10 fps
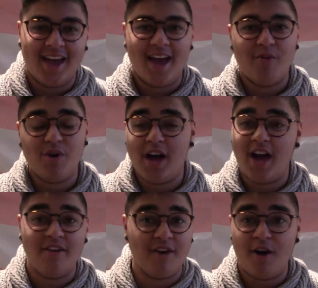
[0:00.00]
and we'll
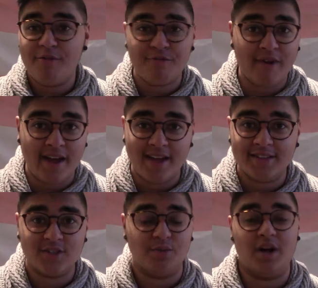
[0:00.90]
have our
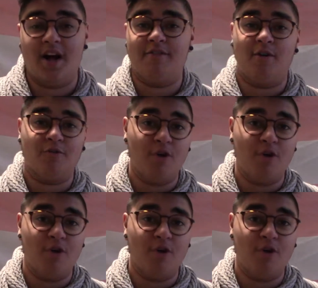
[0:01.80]
friends or we'll have our